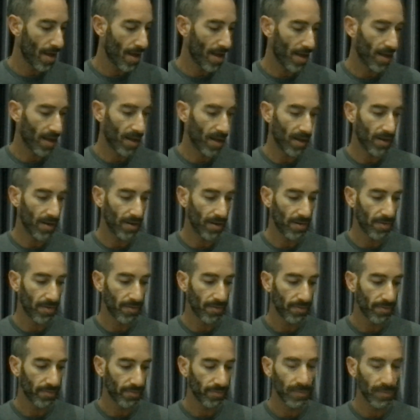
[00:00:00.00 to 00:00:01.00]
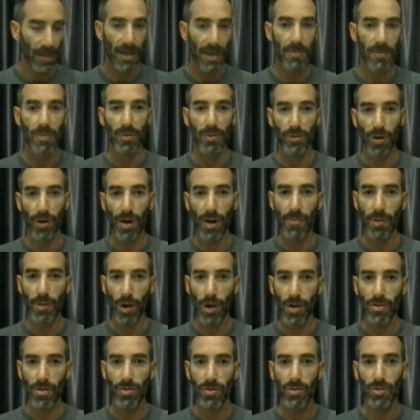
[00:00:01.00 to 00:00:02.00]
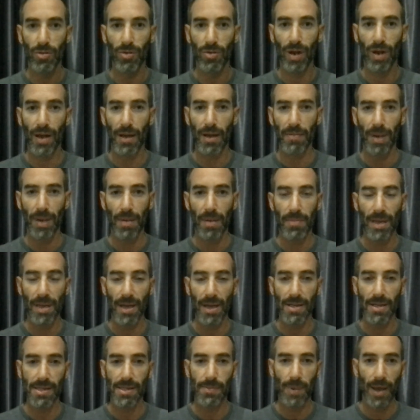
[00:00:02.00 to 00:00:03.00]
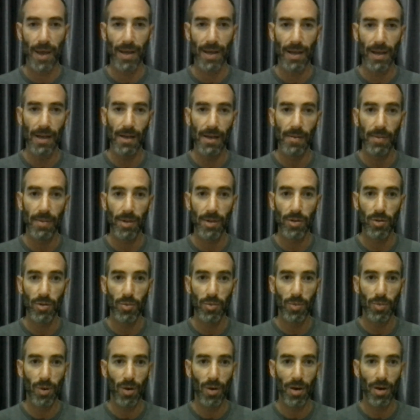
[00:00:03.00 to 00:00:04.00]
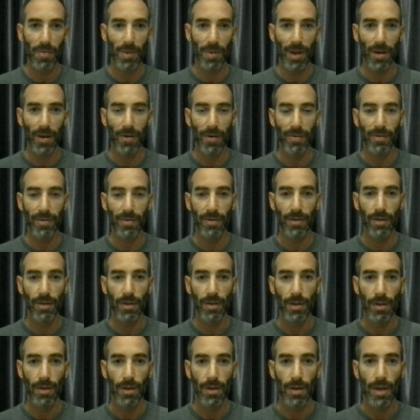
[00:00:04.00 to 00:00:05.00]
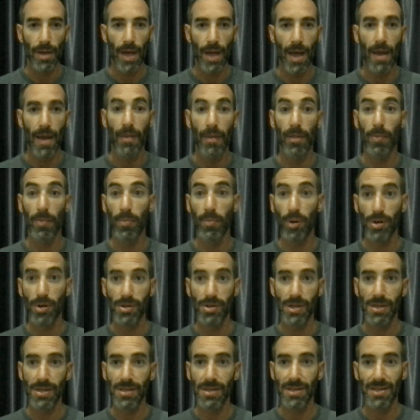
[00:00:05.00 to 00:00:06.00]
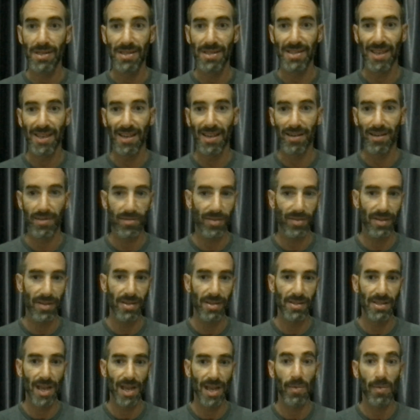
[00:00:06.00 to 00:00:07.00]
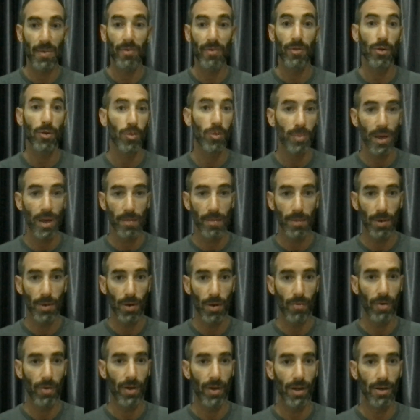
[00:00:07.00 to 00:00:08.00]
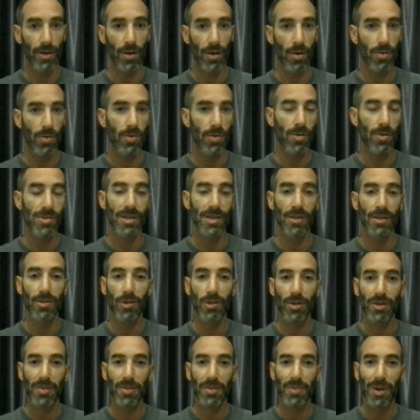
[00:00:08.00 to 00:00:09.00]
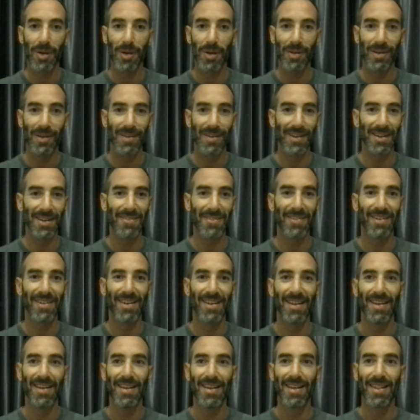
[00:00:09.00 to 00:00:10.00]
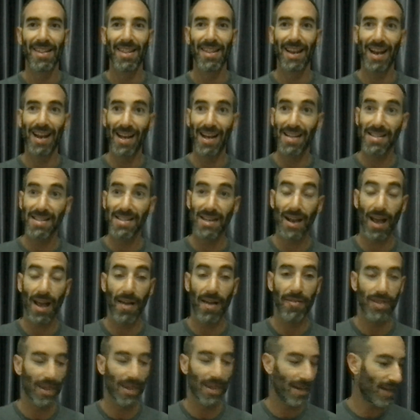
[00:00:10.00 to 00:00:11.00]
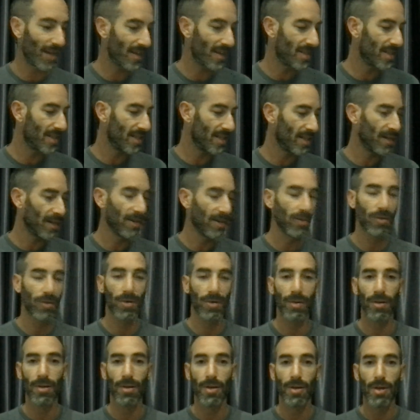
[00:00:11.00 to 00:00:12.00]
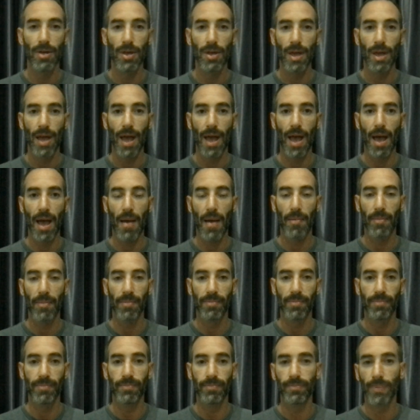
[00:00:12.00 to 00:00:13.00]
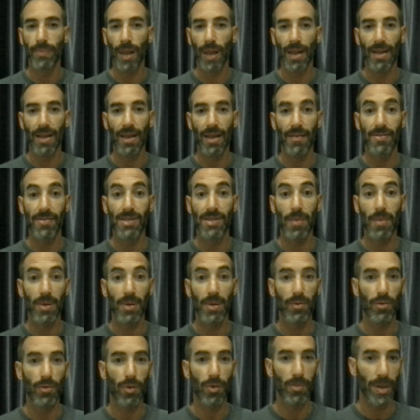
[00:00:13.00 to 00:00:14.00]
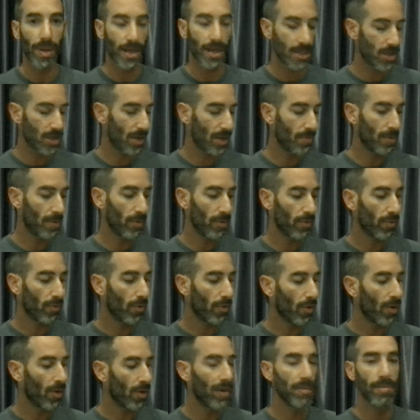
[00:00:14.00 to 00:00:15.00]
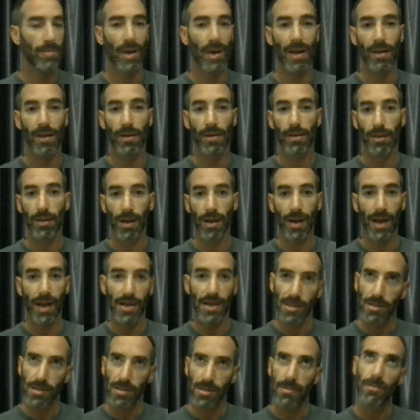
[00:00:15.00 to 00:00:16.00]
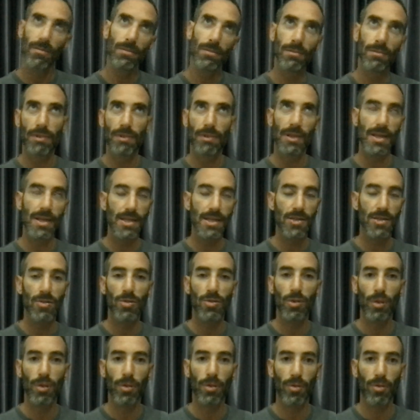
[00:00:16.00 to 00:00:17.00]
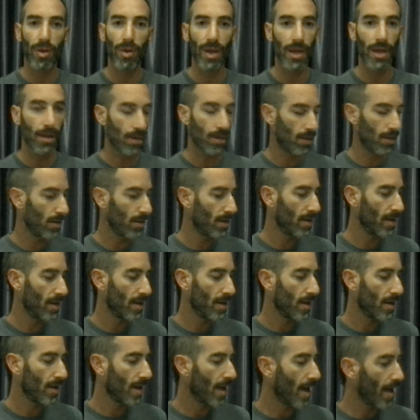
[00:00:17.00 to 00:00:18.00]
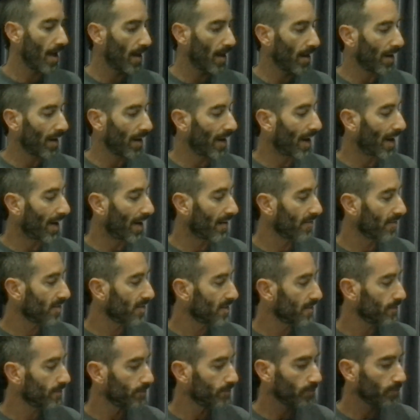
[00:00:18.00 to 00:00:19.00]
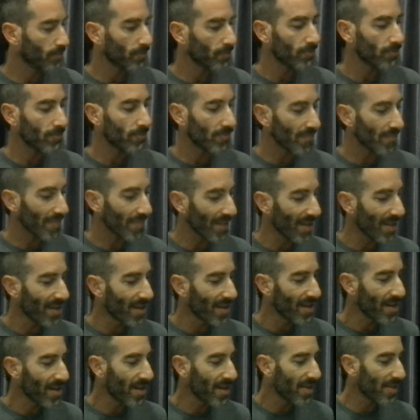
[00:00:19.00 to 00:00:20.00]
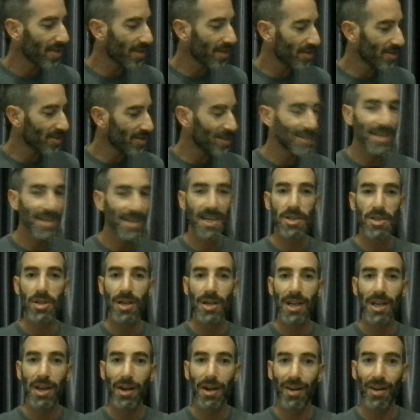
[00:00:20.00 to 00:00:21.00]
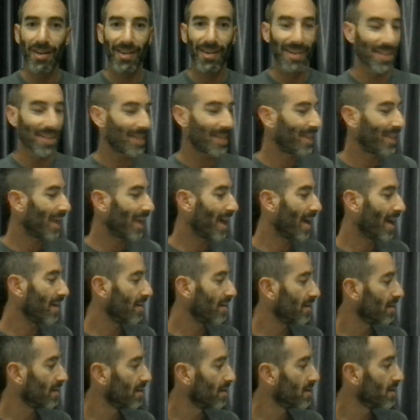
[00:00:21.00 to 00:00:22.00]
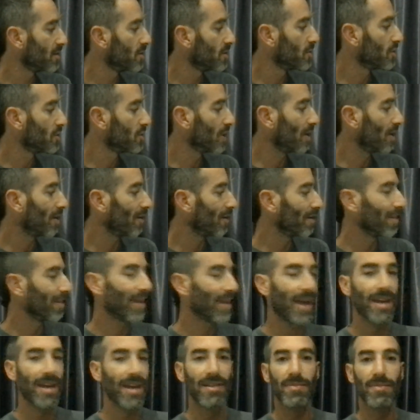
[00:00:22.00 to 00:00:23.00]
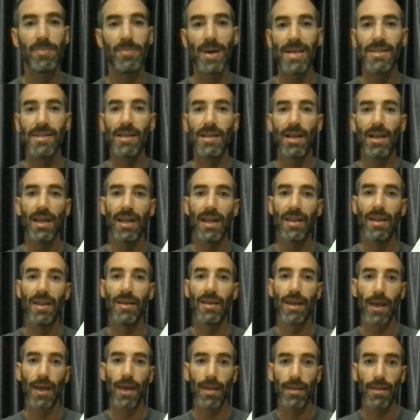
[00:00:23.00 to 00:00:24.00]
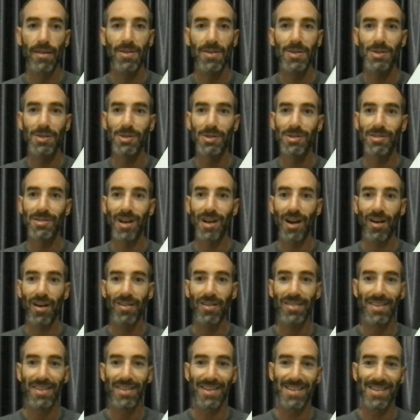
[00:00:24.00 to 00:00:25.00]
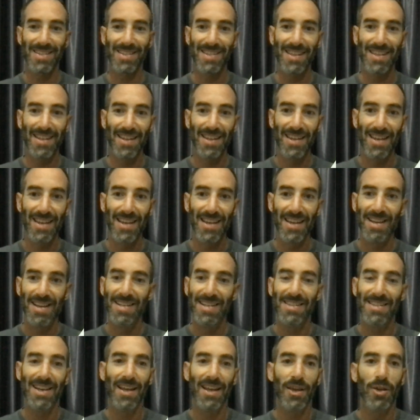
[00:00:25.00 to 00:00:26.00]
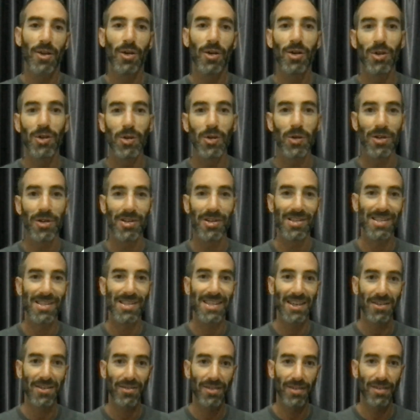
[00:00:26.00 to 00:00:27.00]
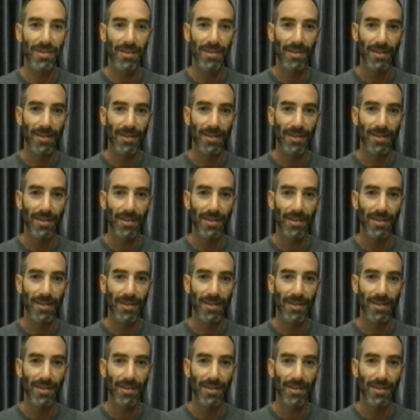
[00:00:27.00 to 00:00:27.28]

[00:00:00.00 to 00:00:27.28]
And before I'm going to like maybe explain a little bit more about the process itself, and some of you maybe already know because I talked about it in the last live that I did, or I gave some information before in my last, these two, three lives. There's a section here that share that basically the day that you start this is like your New Year's Eve,